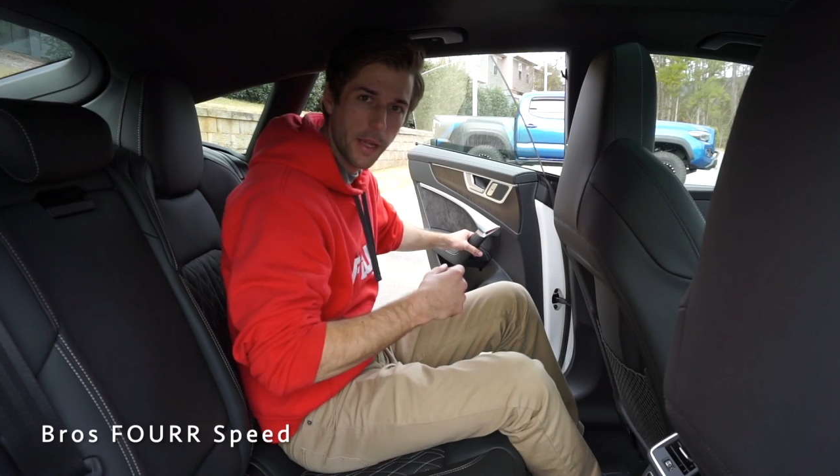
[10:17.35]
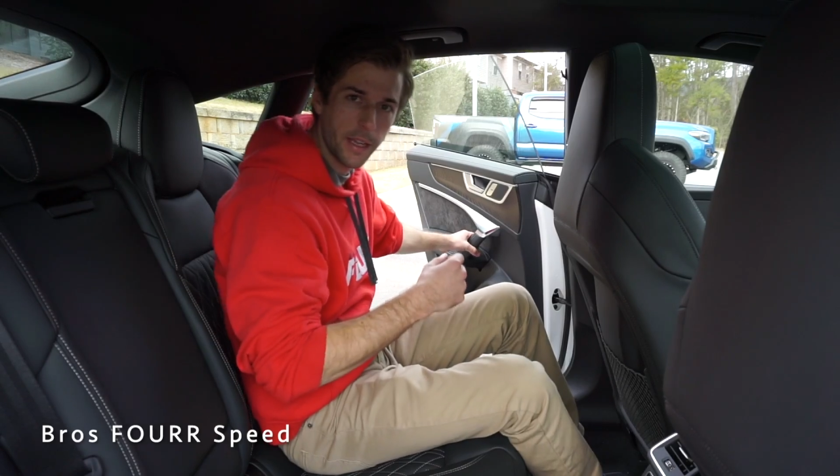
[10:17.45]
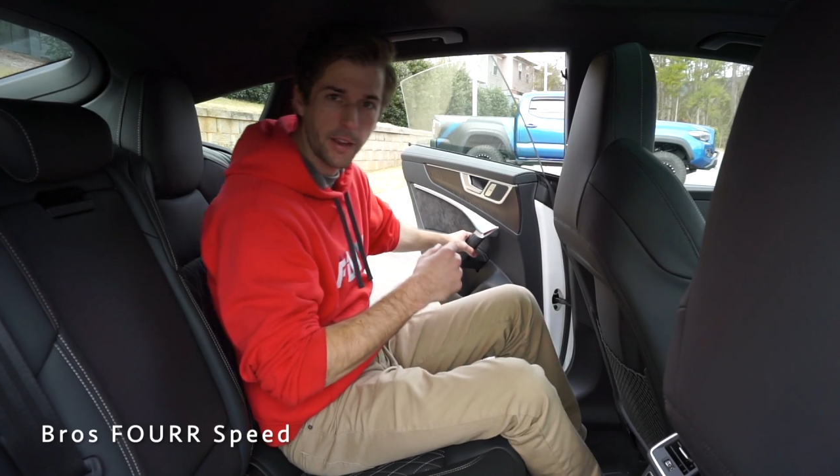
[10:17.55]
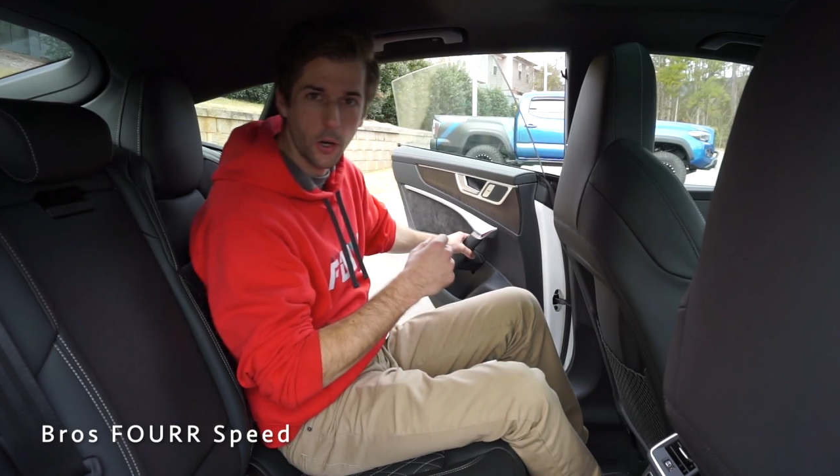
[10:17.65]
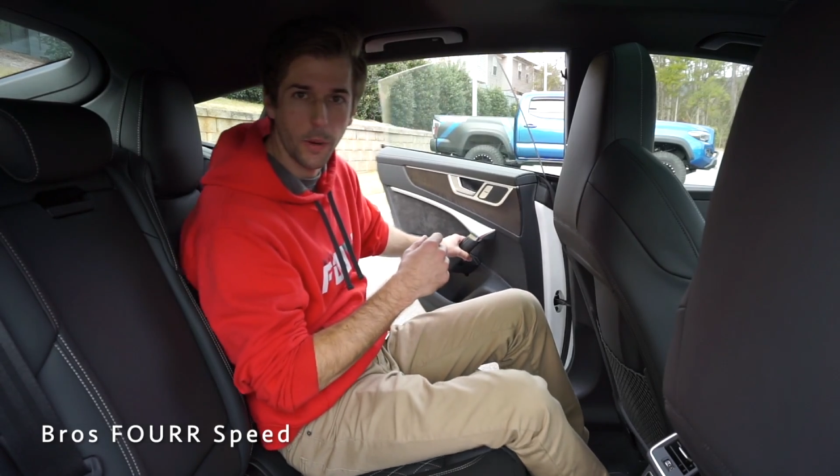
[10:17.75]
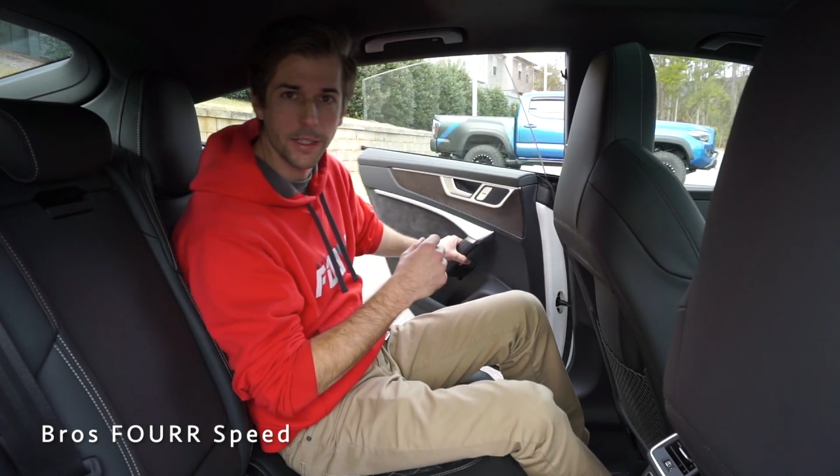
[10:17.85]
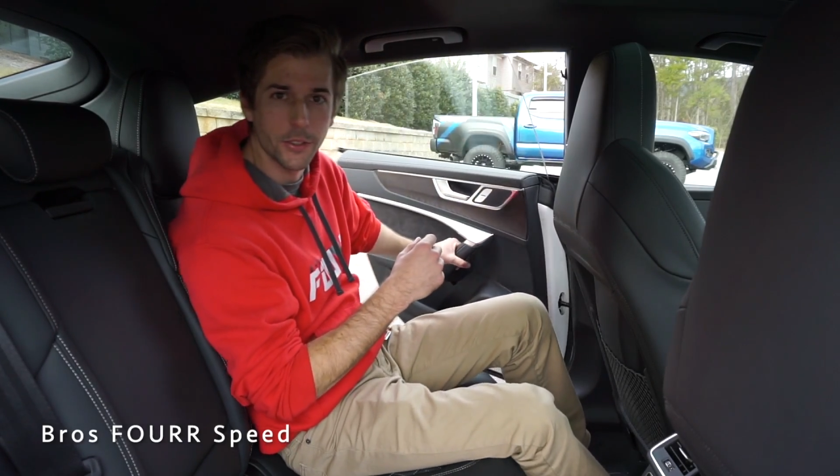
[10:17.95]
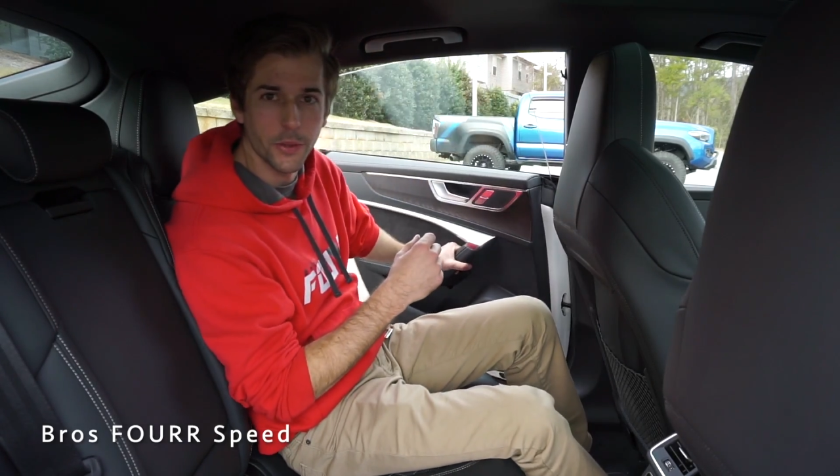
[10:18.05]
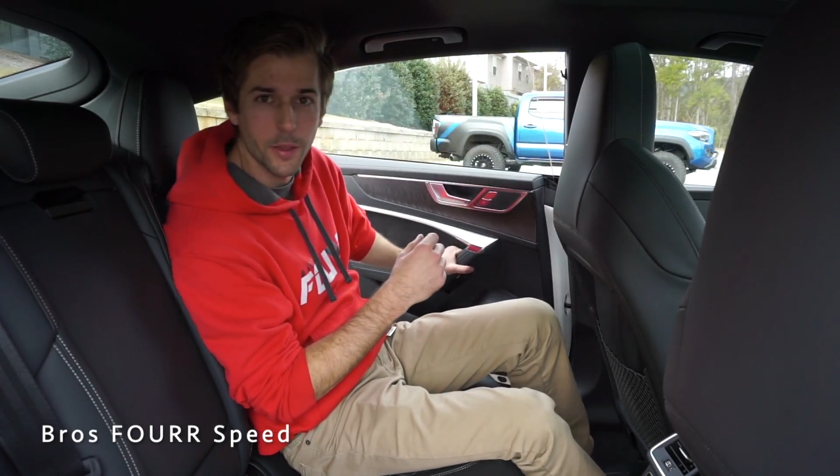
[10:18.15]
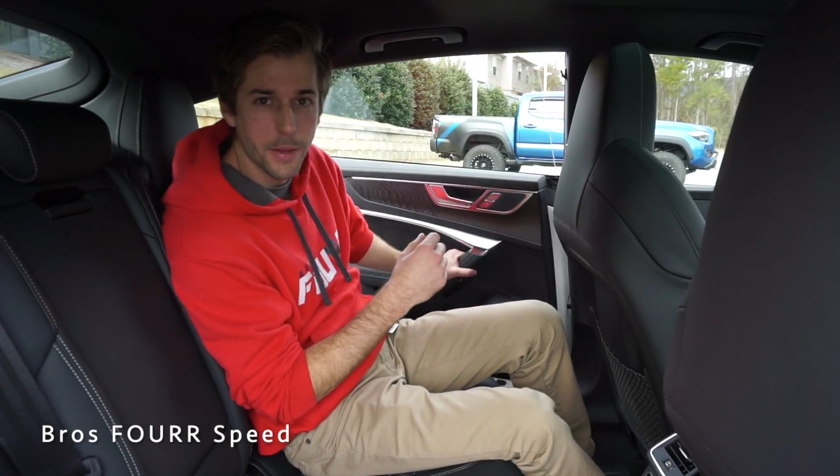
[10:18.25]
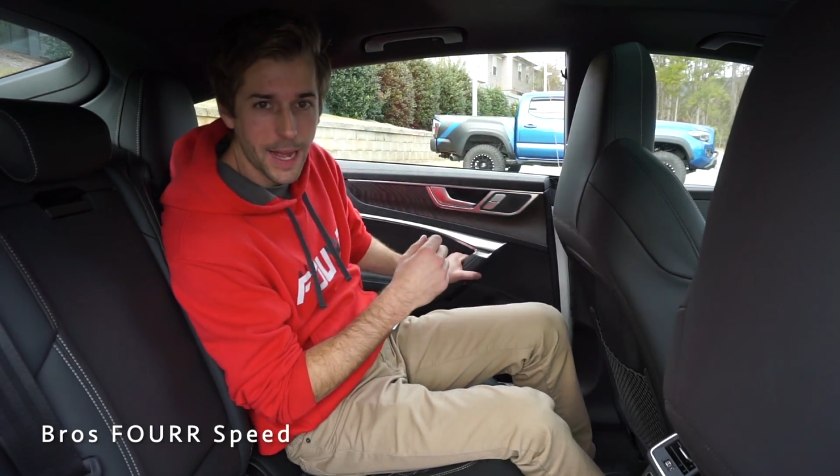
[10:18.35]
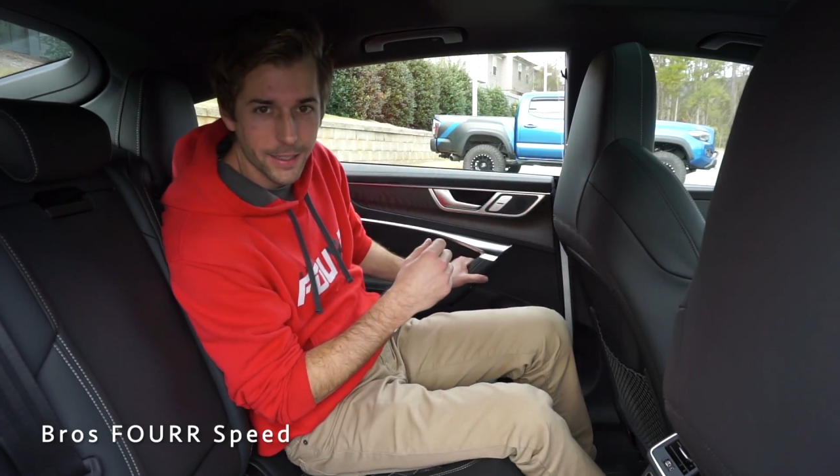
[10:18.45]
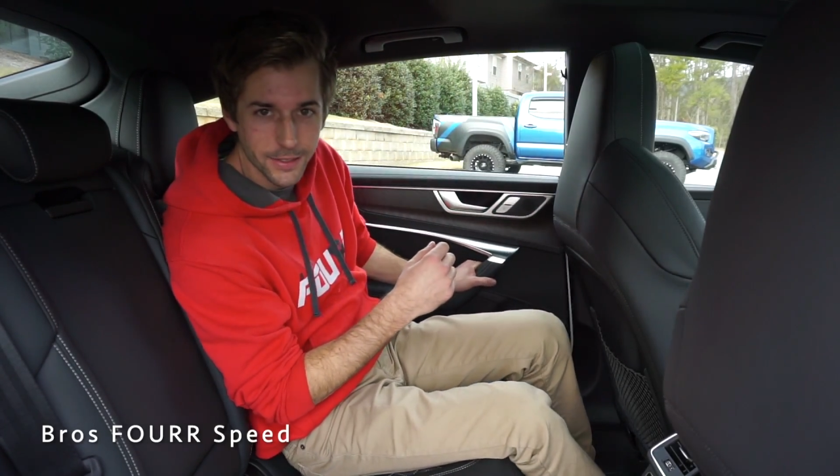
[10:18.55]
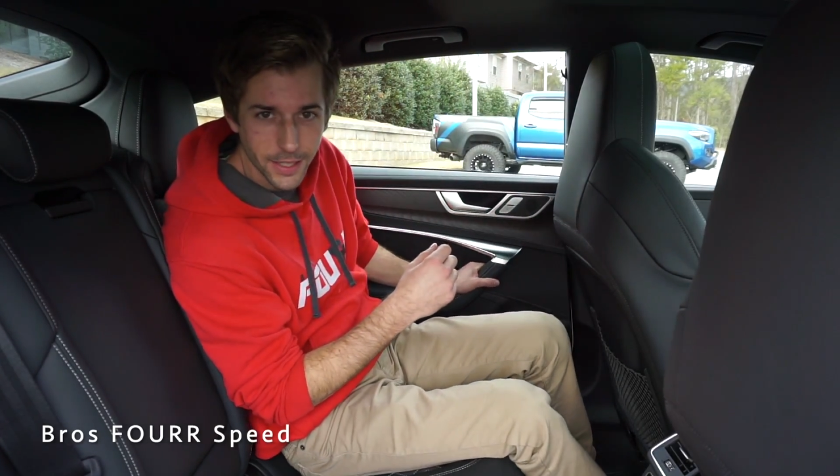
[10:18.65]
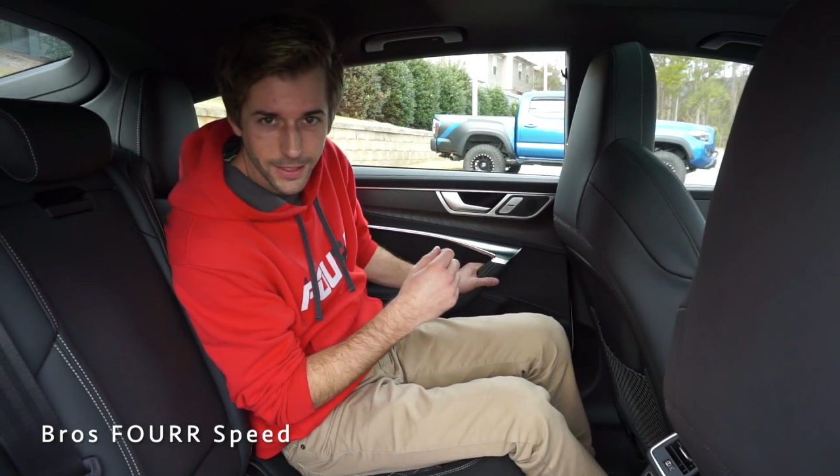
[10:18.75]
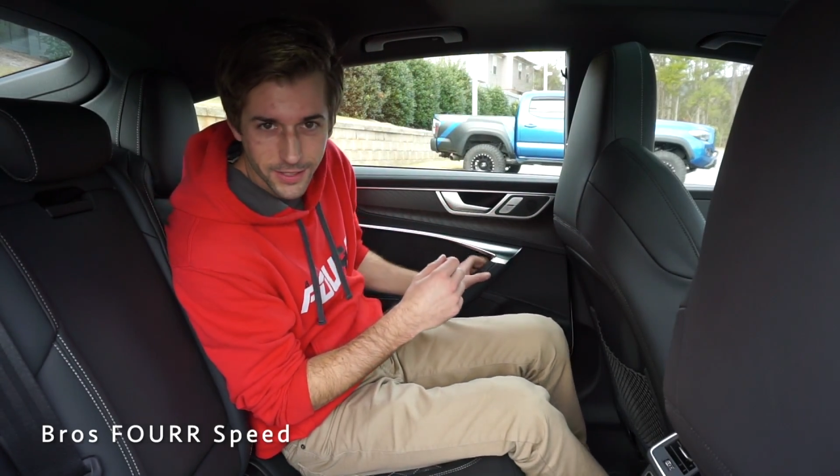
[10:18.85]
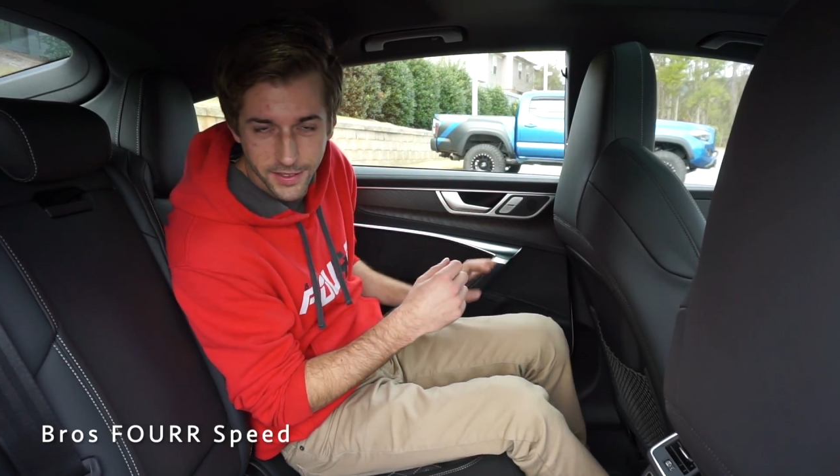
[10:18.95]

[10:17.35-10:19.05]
making our way to the back seats